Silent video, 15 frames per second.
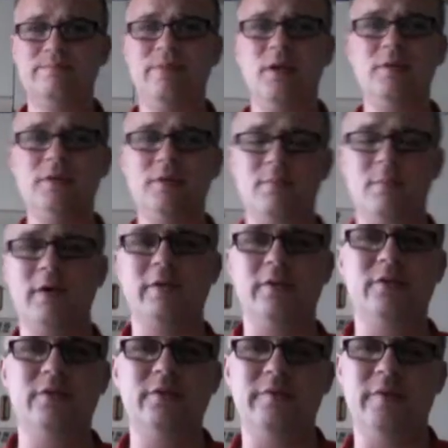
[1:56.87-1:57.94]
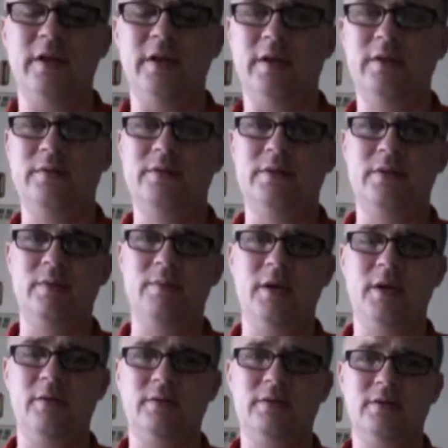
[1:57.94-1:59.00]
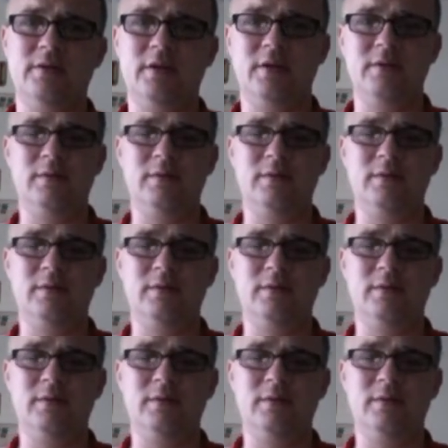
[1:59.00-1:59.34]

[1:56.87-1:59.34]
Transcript: posted my other two videos about,